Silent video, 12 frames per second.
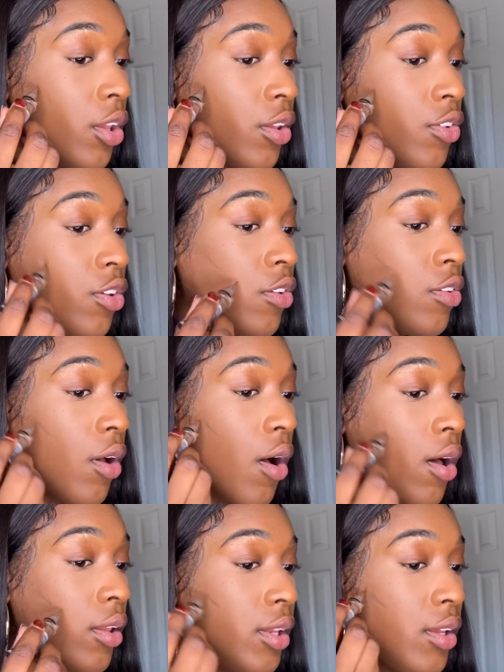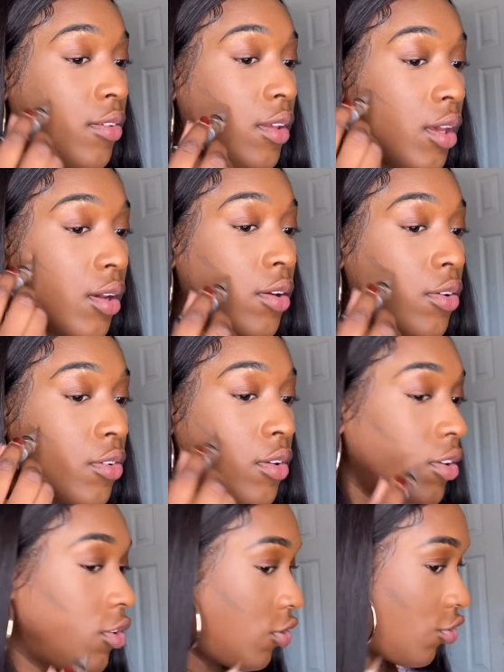just all these years
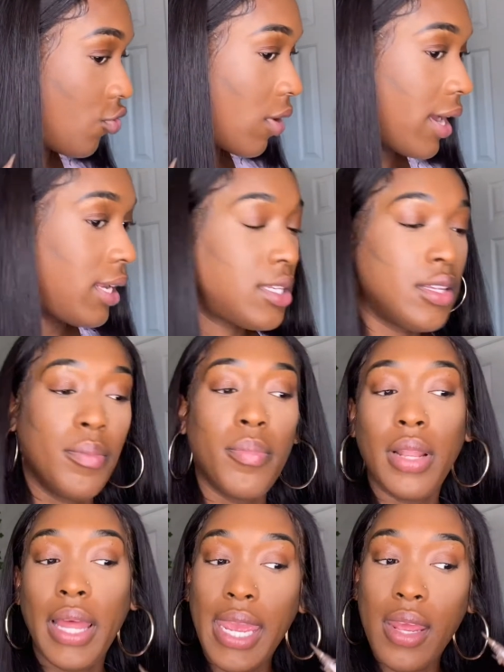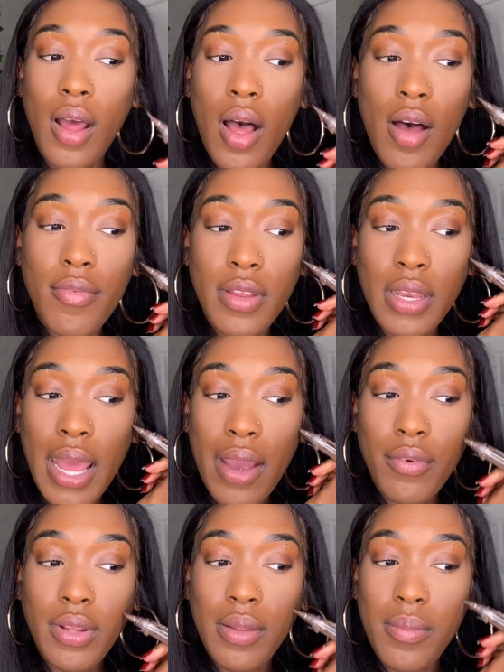just trying to play it off and not
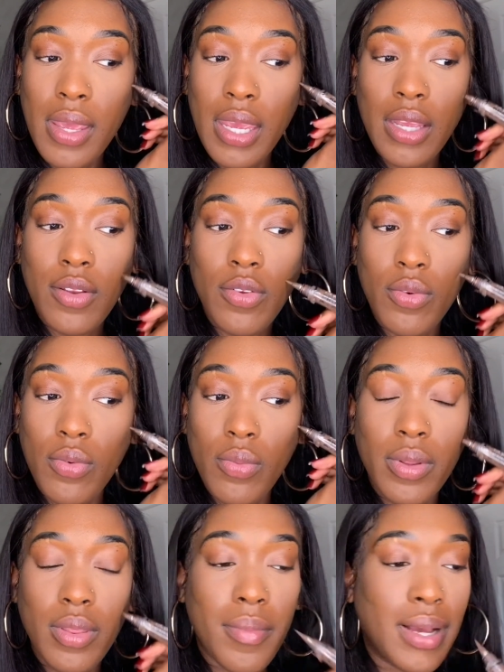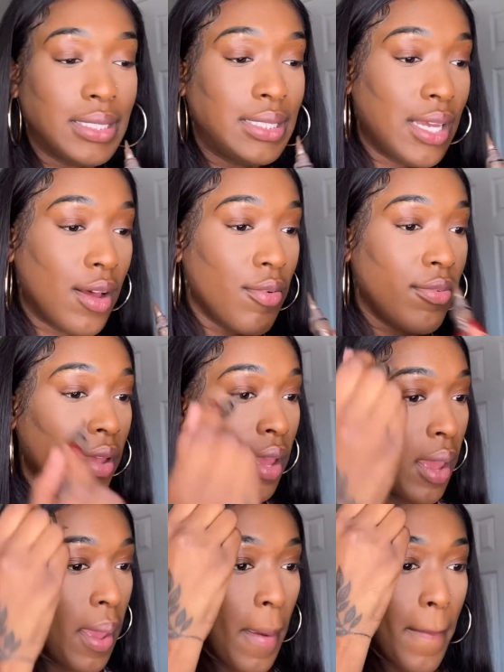really being in tune with myself,
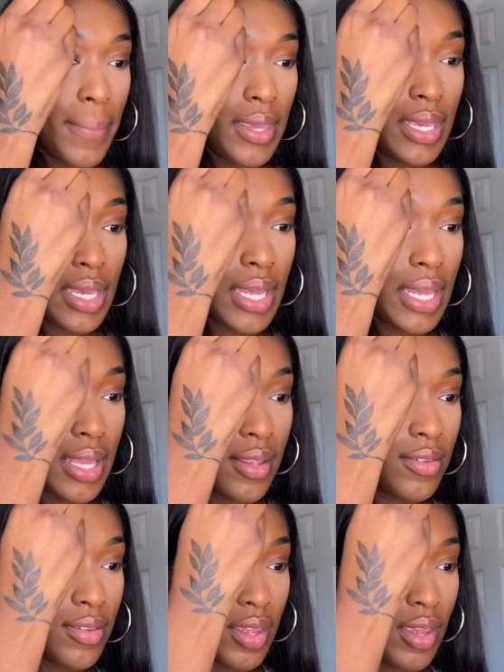because